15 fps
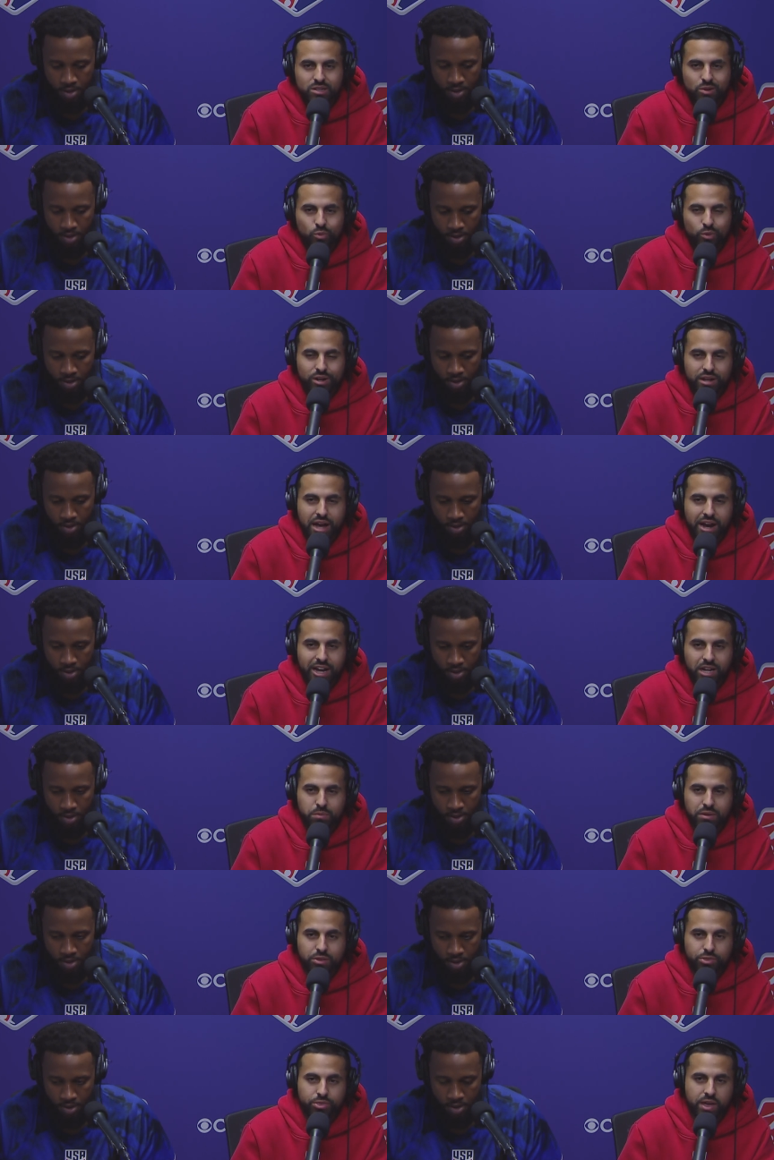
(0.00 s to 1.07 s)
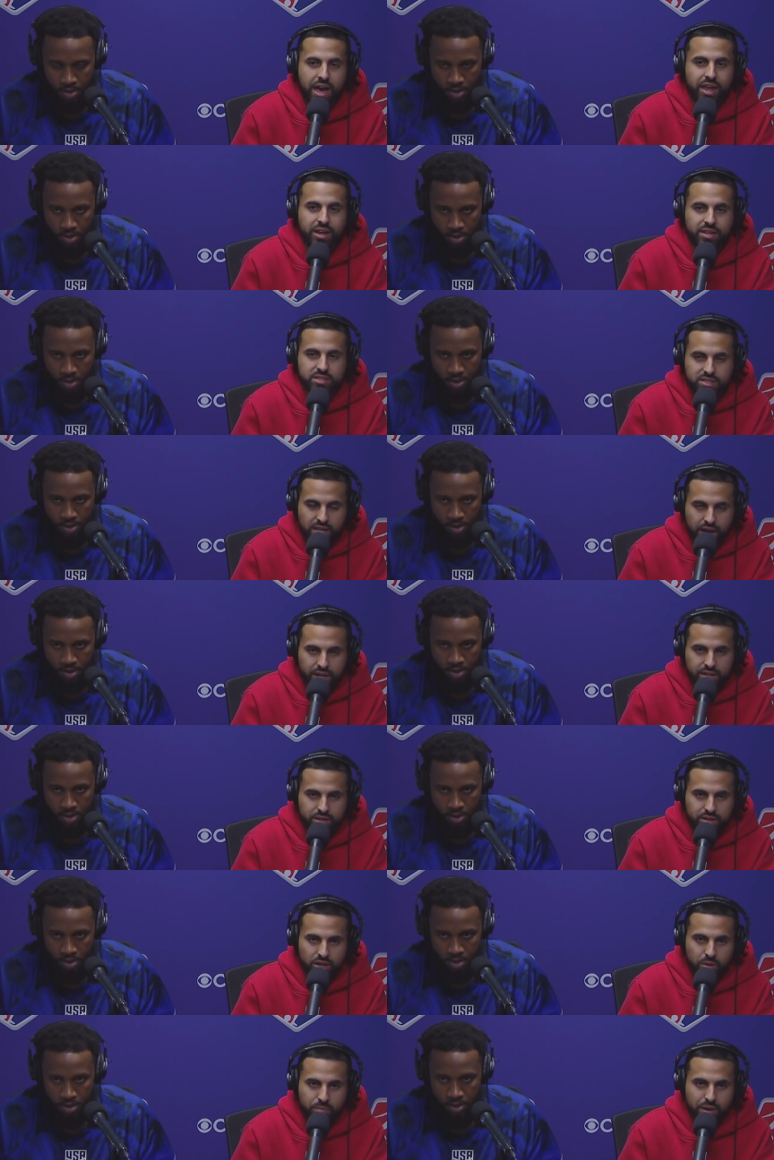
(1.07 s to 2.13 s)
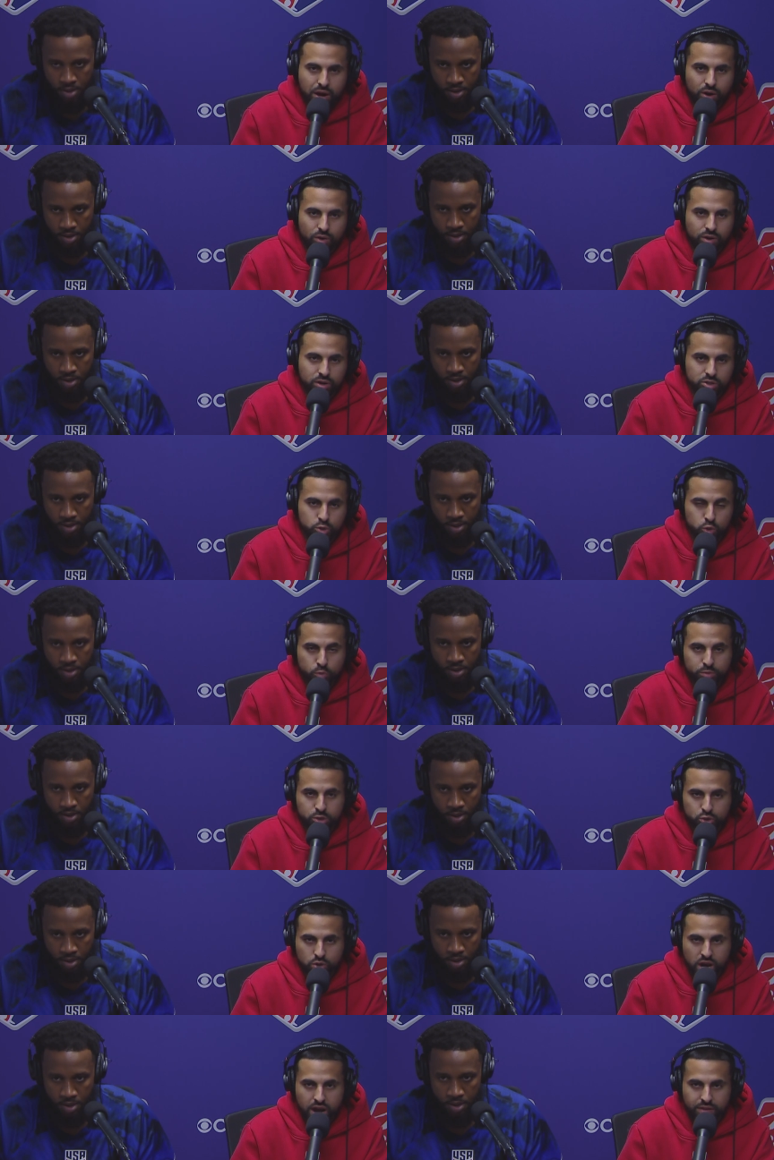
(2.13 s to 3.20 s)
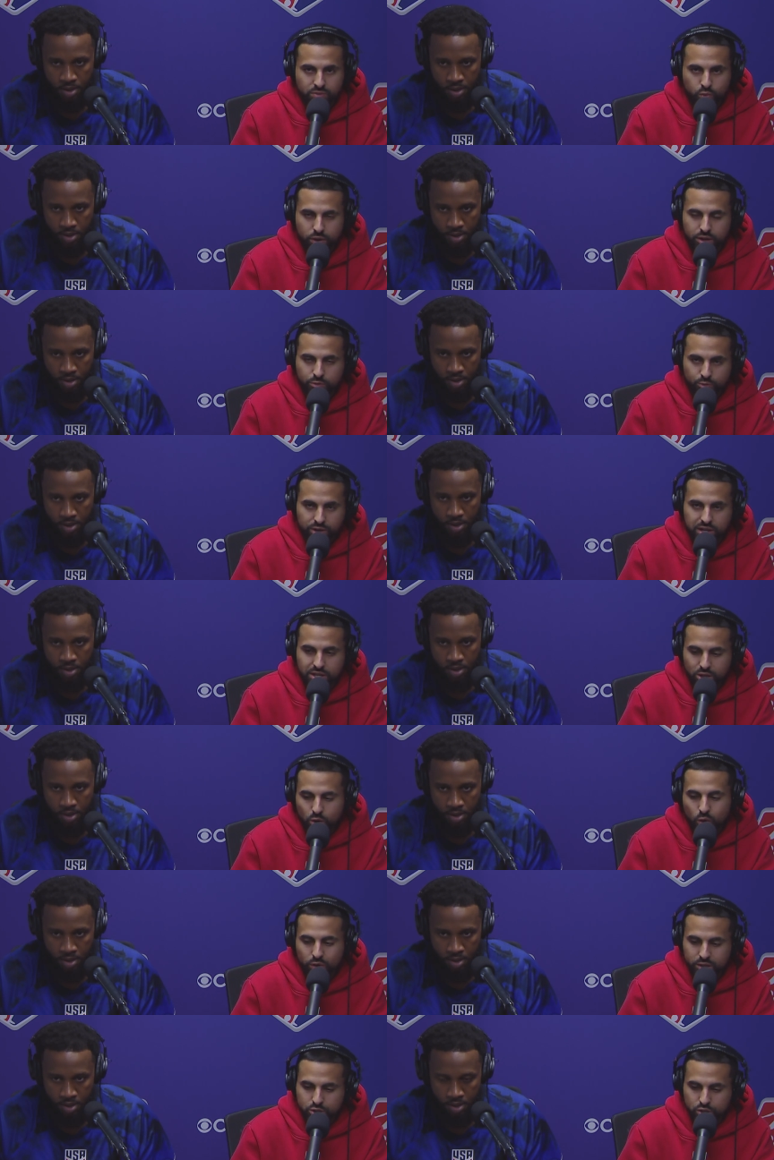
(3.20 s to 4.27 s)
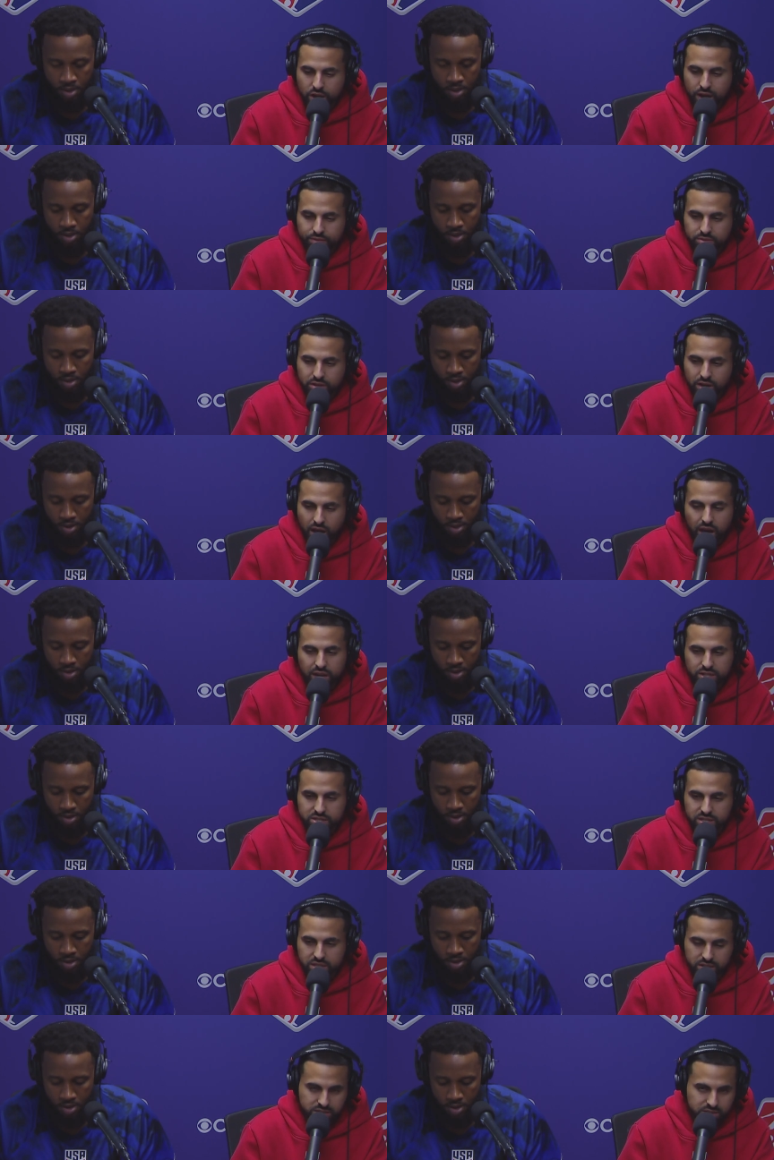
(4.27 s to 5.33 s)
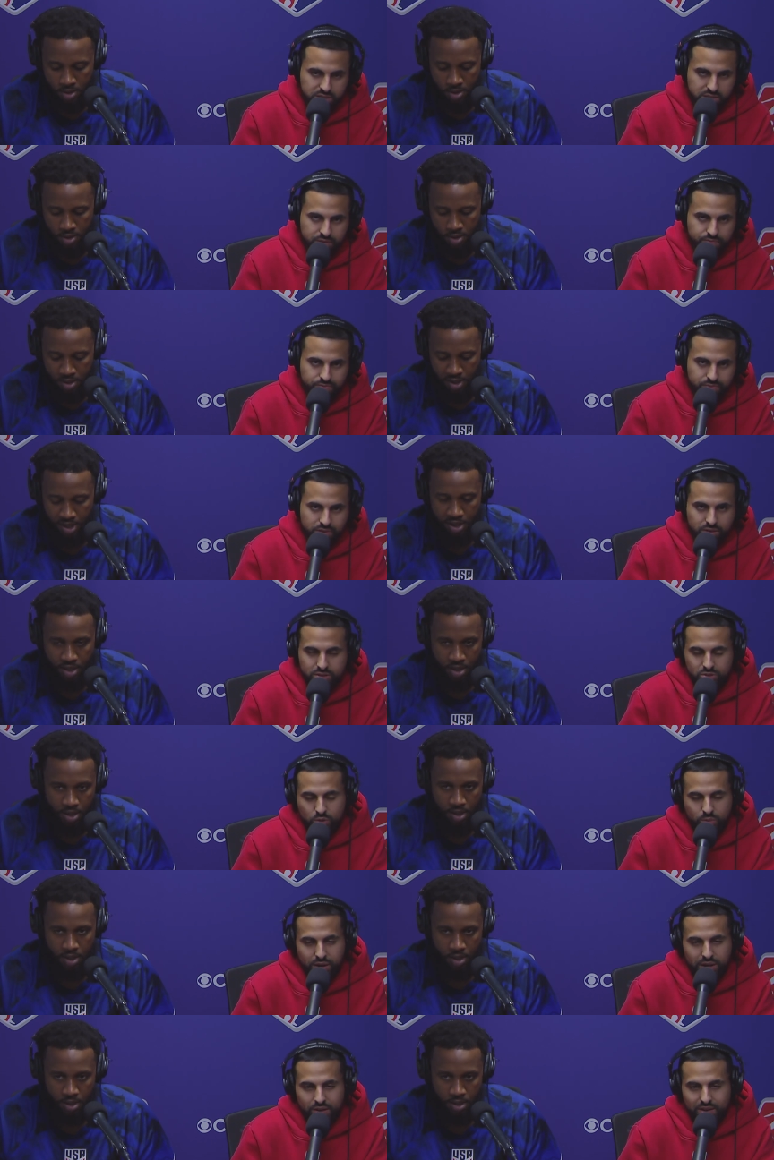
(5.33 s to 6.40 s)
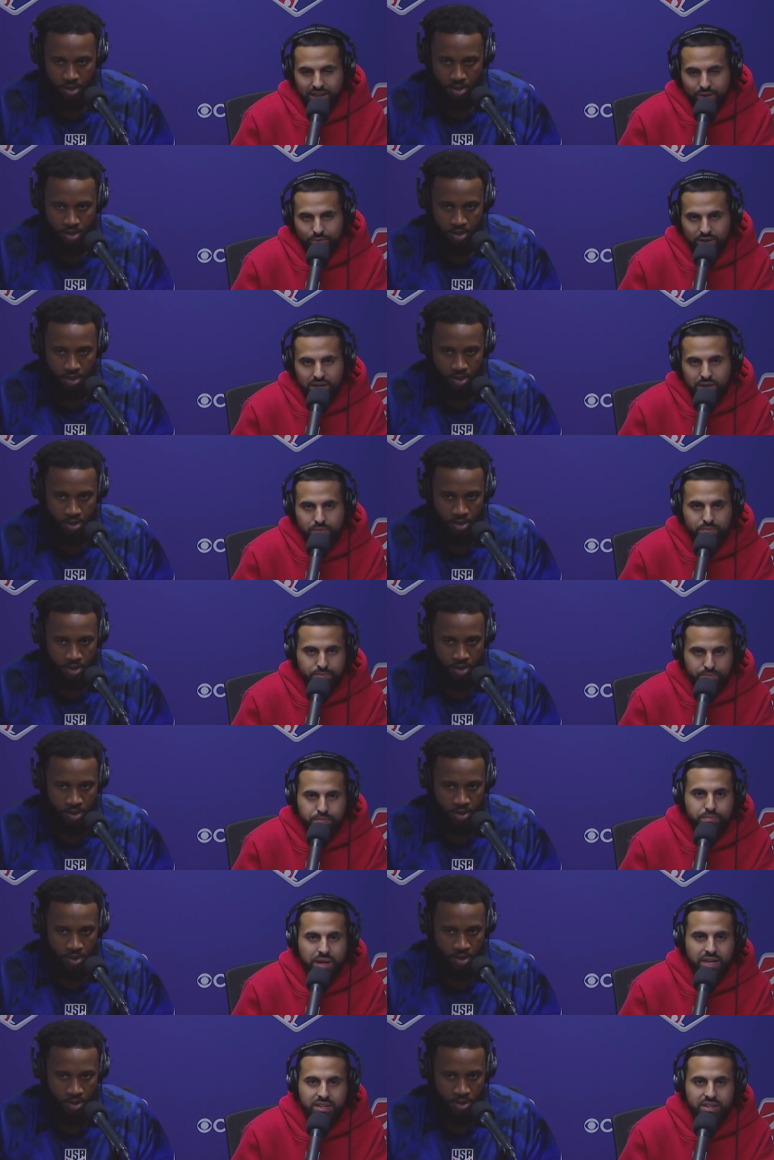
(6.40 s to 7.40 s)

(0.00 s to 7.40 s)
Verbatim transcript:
Speaker 1: we're not going to be that excited about a super draft when really you only draft college kids. Yeah. Because nobody, like, really paying